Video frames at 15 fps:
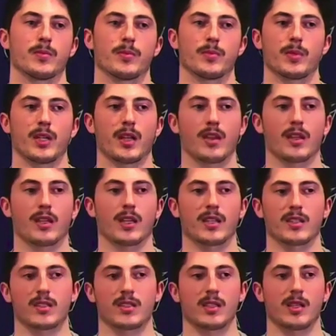But I think as a
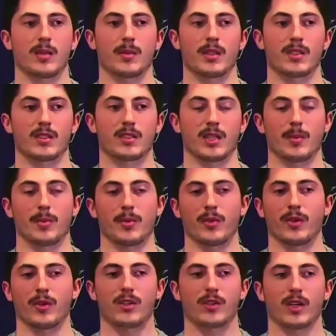team, that's a step in the
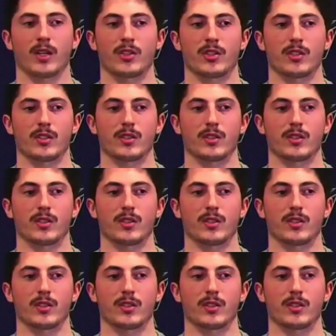right direction.